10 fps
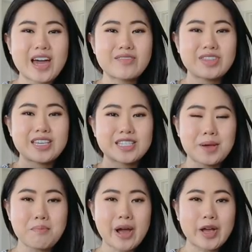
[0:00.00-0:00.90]
have these
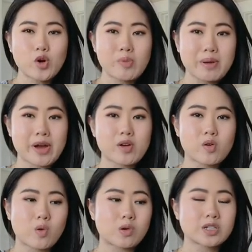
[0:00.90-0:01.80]
Michael by Michael
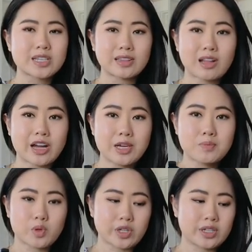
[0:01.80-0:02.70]
Kors Lottie
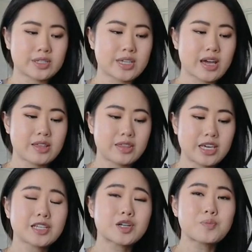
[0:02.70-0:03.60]
booties.
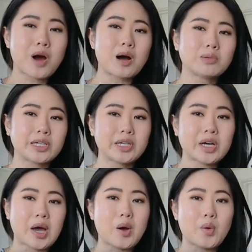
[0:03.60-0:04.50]
These are probably
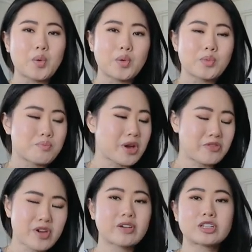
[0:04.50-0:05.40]
my
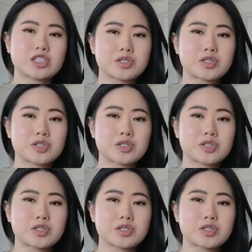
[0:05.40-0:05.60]
favorite